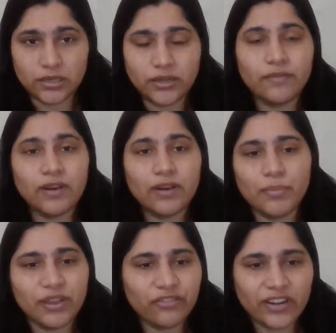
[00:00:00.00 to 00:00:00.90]

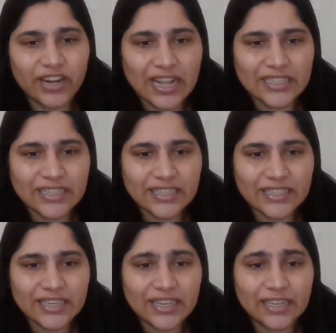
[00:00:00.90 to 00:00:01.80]
developing freelancing
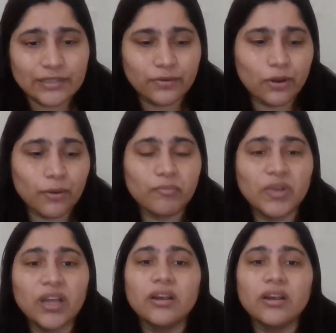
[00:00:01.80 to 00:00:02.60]
skills, from